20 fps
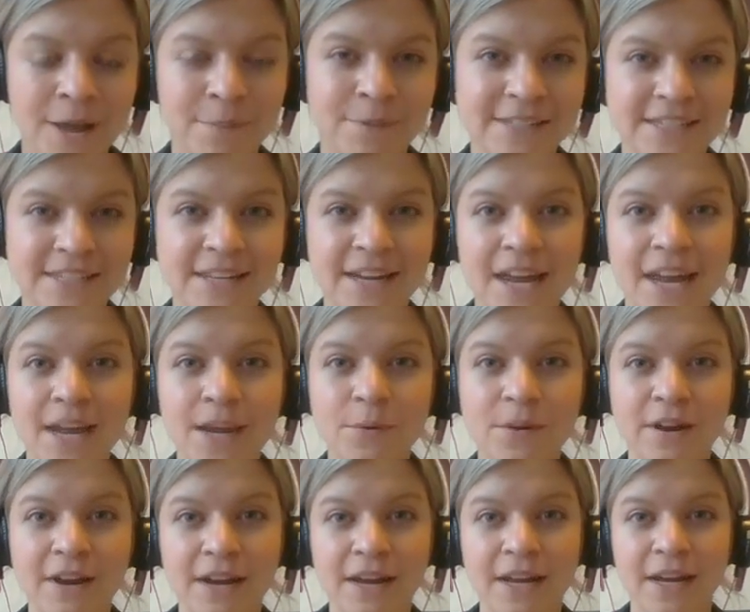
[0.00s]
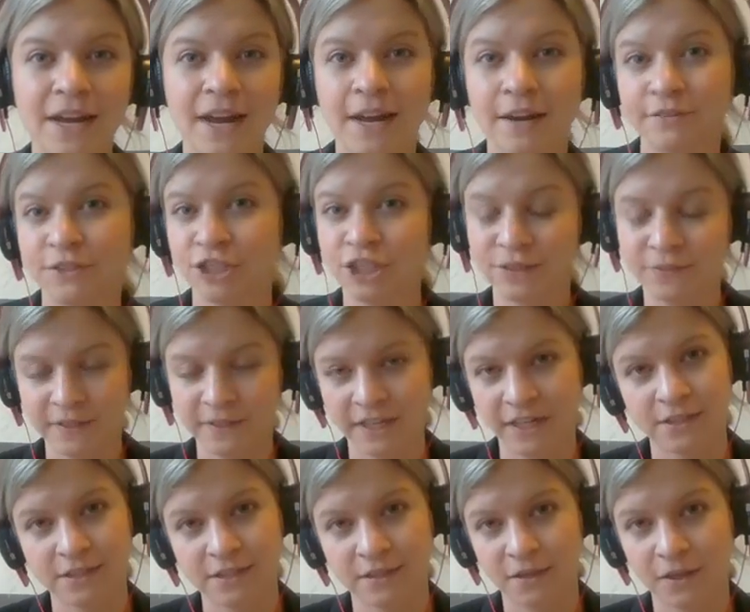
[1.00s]
But today we're going to kind of shift
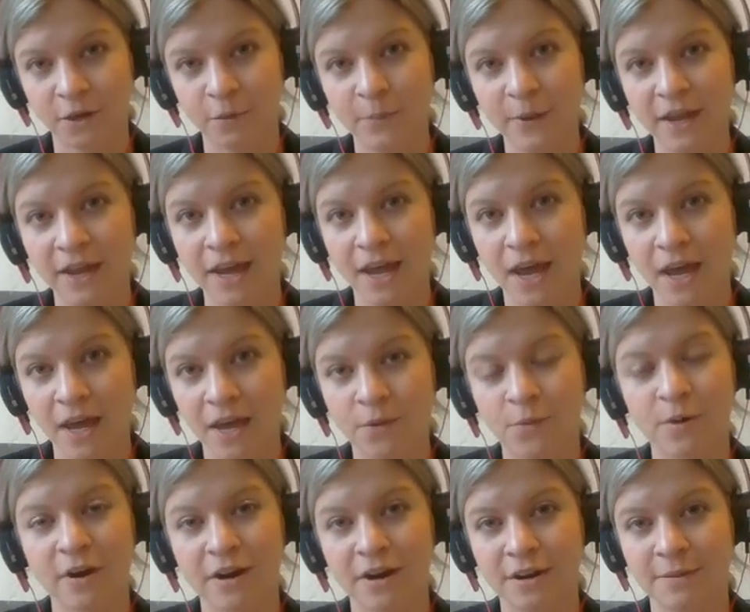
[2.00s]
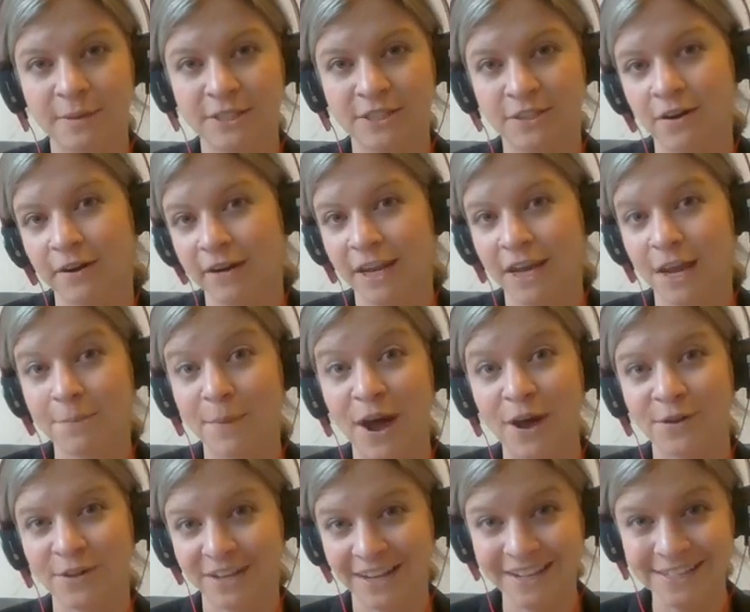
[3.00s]
gears a little bit, and we're going to be talking
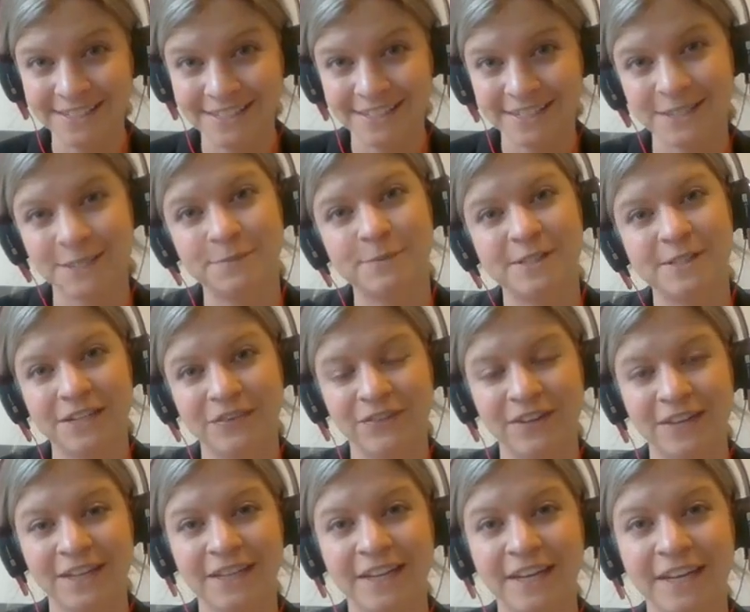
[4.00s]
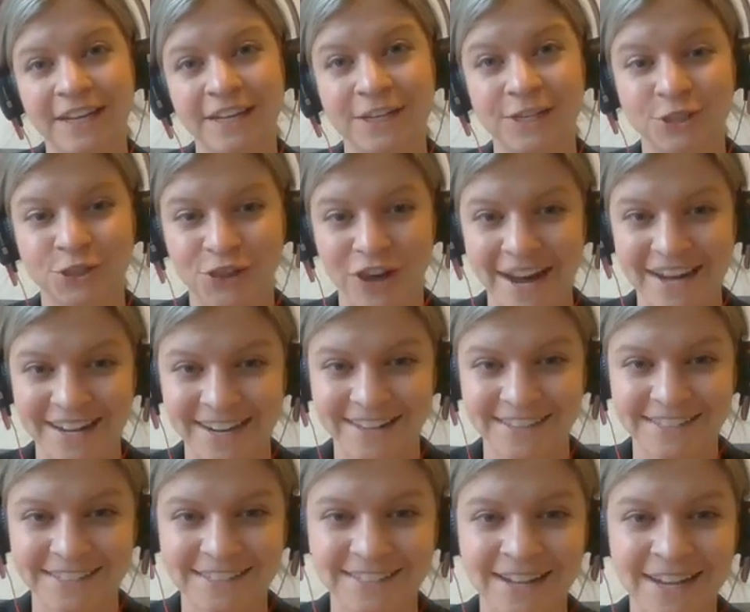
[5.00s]
about yeast, specifically dried
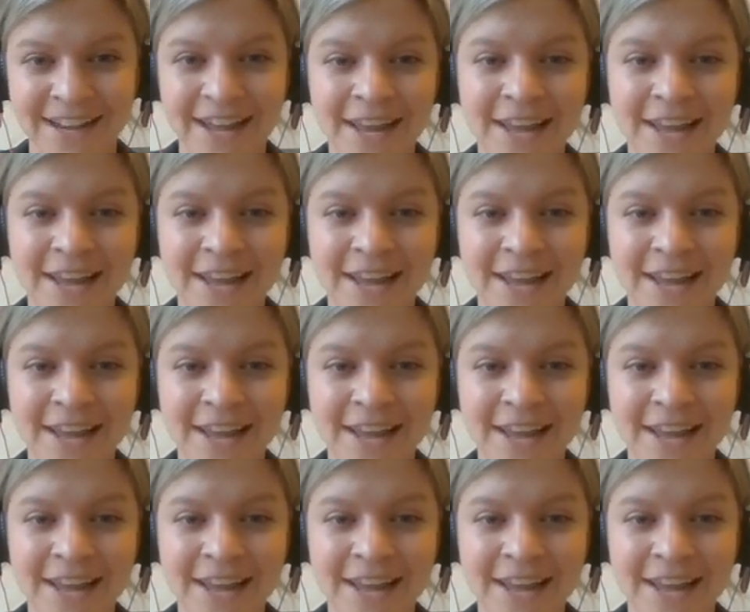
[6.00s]
yeast.